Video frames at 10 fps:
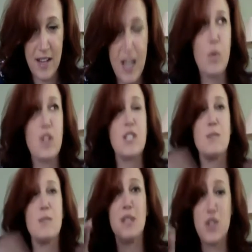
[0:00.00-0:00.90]
It would
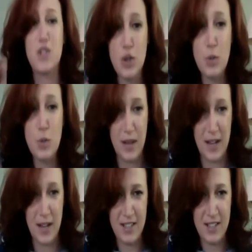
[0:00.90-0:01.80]
just be
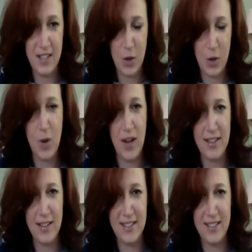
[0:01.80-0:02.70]
stupid to
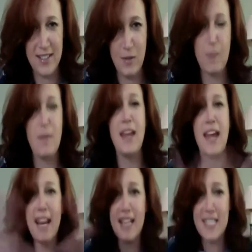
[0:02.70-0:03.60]
quit. Wouldn't
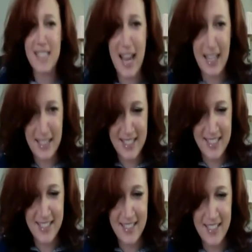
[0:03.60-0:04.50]
make any
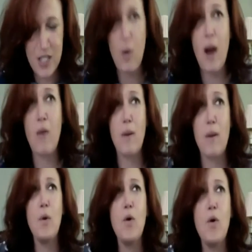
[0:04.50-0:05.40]
sense. So I
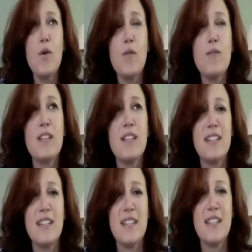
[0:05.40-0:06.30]
removed,
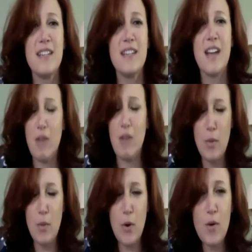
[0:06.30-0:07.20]
I
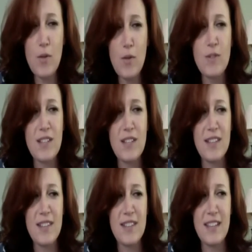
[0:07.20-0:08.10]
removed
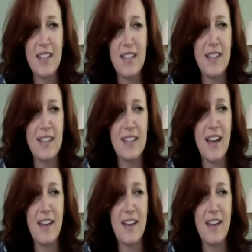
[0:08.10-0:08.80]
the,